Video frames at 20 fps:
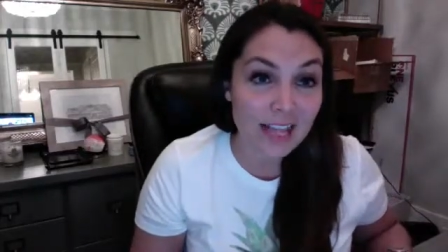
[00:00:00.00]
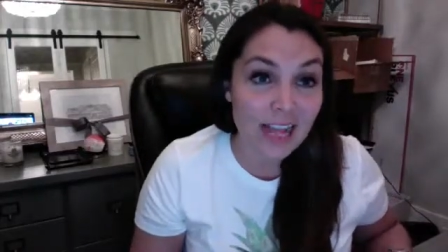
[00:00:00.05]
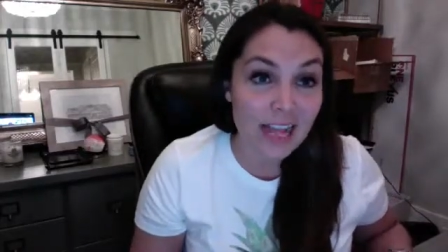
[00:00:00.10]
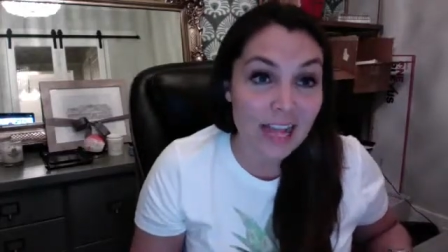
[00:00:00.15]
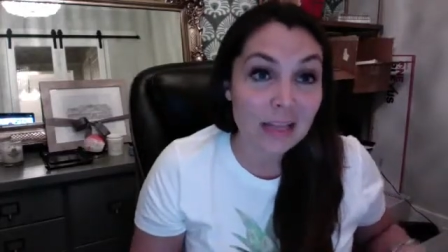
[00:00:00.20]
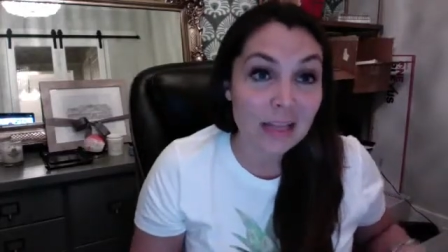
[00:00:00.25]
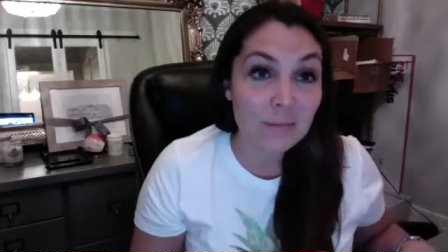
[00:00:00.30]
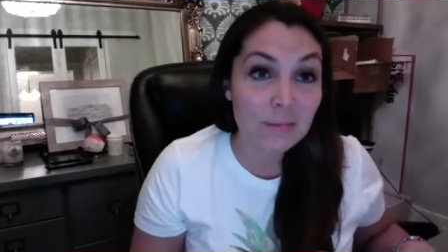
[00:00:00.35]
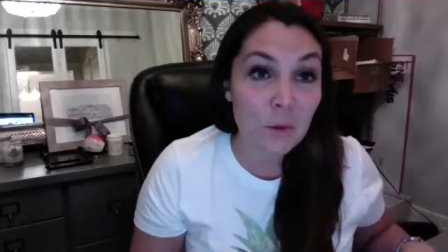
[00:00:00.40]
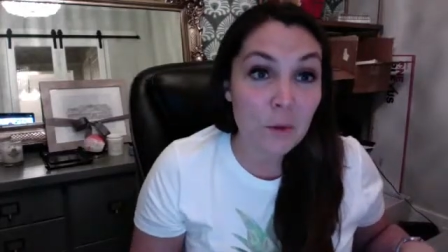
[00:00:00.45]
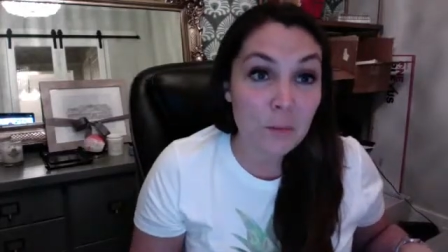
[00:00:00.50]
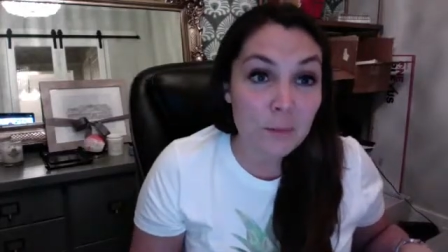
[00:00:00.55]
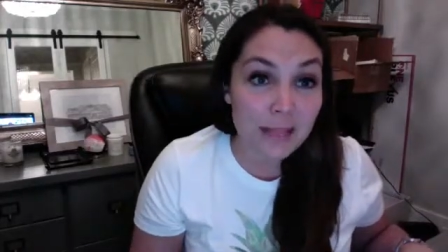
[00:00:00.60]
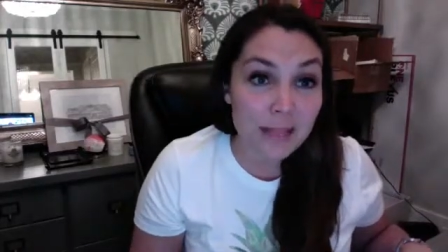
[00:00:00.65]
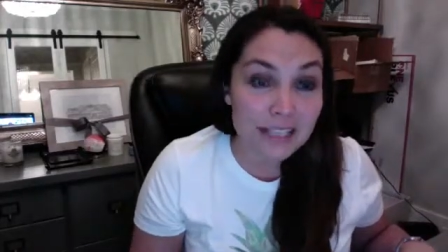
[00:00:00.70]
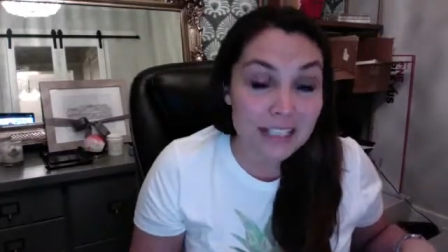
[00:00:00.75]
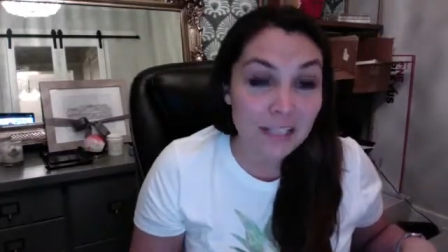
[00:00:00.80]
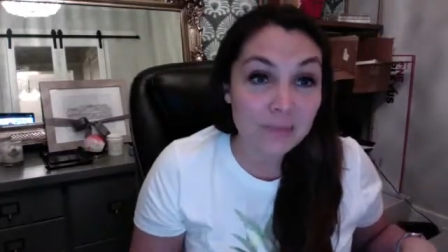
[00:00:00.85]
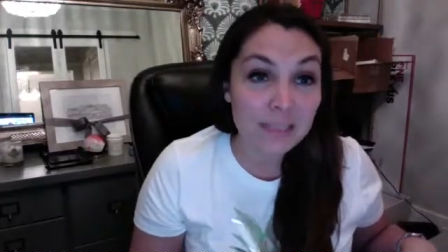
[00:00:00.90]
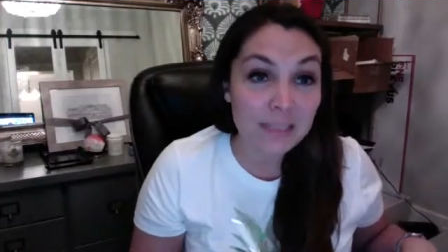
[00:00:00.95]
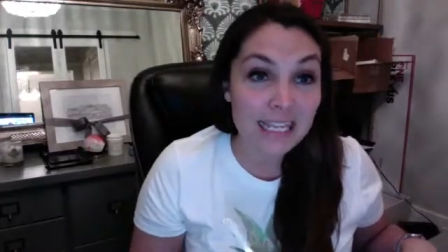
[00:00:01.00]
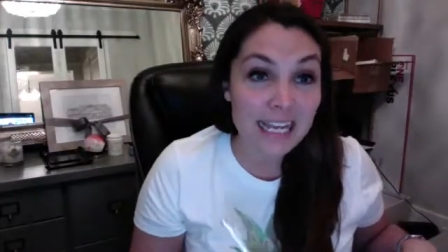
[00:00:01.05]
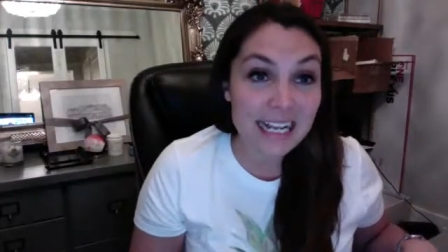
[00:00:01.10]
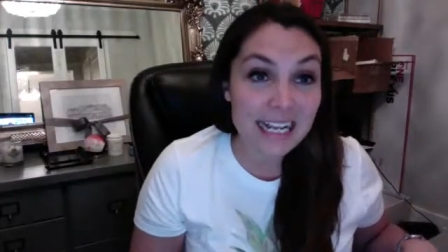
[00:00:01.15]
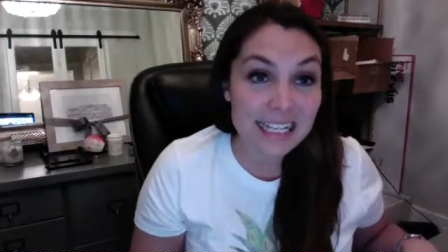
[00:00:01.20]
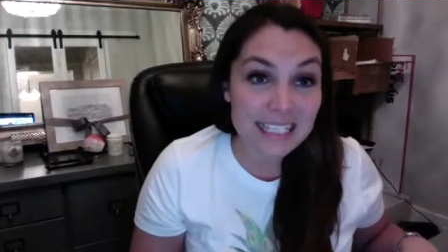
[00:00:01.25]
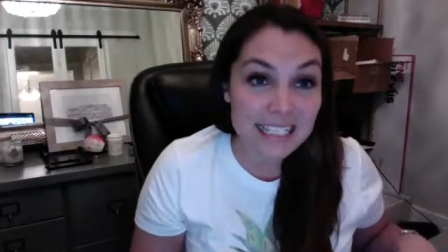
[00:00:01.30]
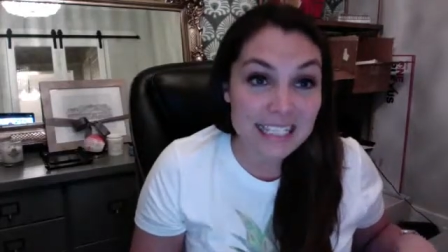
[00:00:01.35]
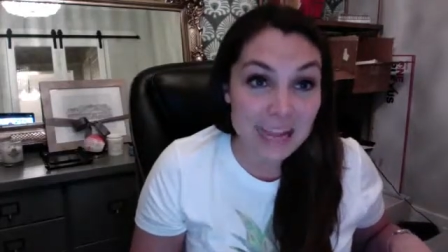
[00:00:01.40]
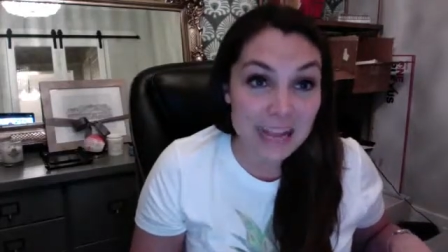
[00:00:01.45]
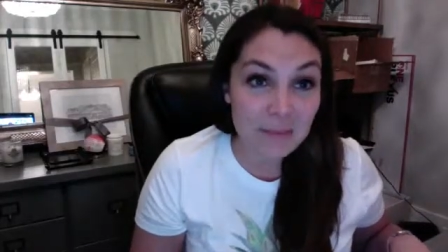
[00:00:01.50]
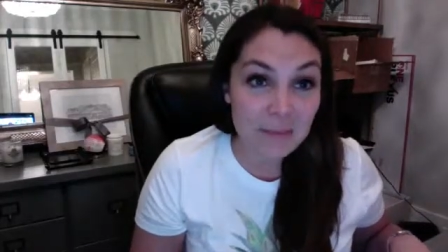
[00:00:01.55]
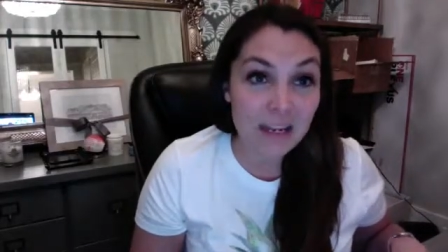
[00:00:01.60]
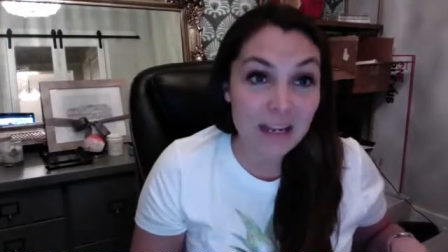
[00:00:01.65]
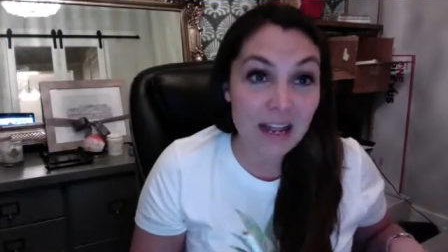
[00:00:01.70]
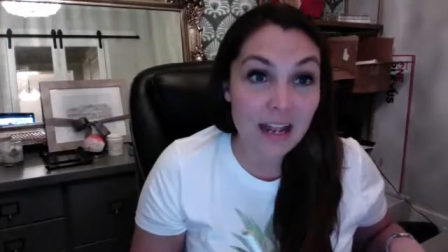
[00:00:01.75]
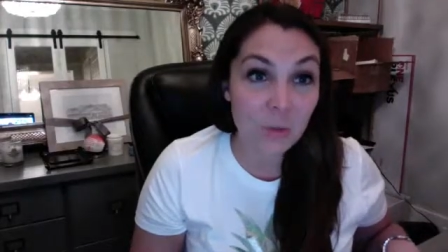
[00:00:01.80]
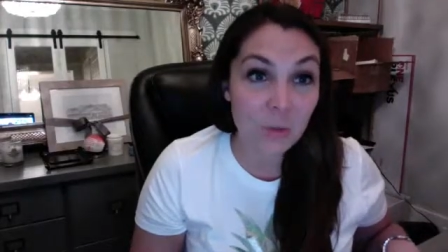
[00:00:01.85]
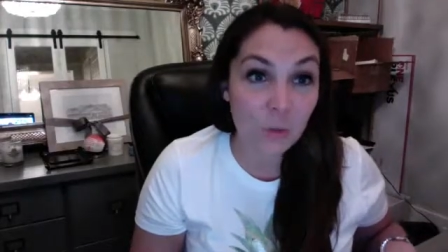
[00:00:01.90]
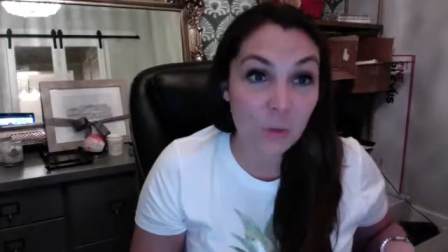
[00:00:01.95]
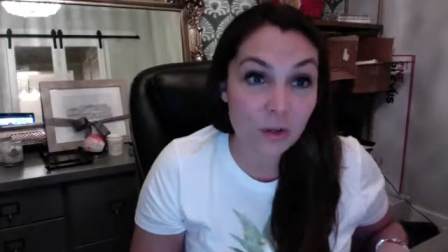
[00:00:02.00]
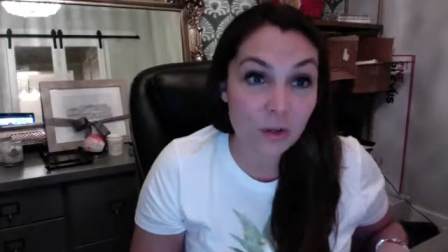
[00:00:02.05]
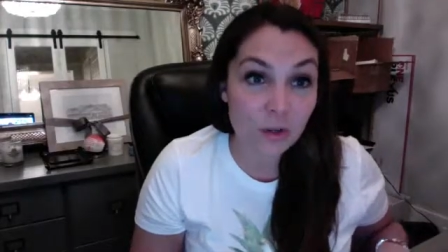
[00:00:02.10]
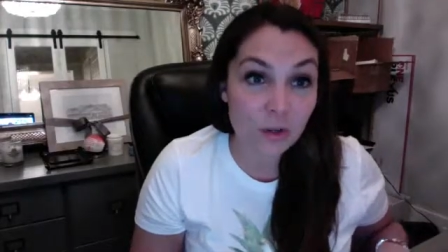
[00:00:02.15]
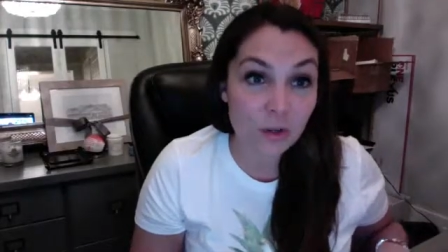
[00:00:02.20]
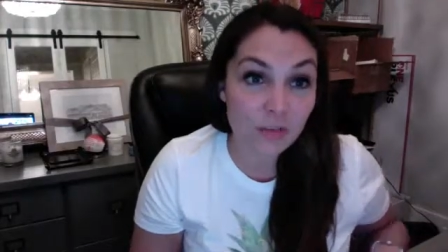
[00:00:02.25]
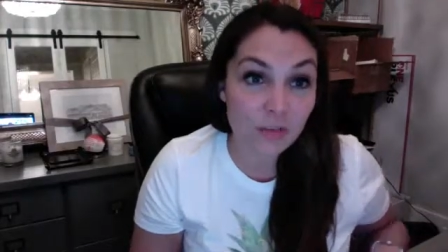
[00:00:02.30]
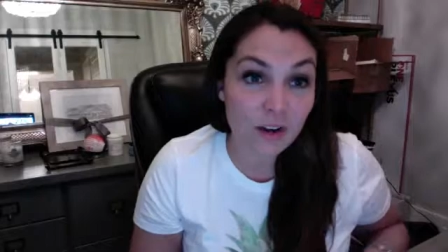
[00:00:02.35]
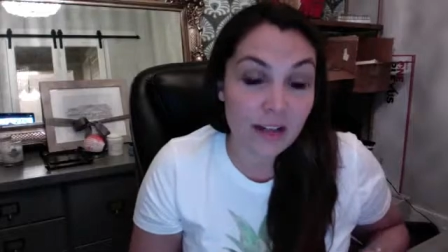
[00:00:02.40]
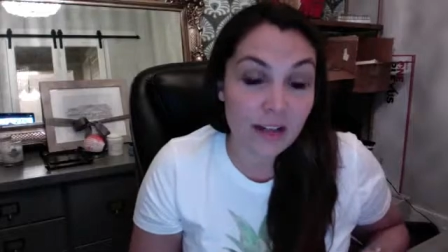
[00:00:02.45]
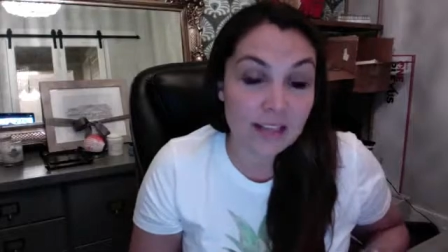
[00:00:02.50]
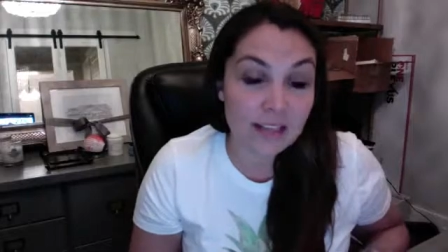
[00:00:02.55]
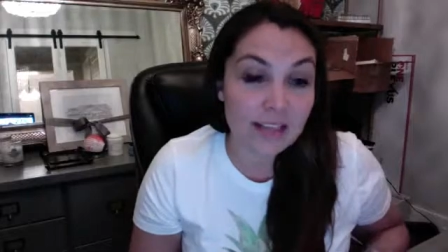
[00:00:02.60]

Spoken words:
The momentum, the excitement had worked for us.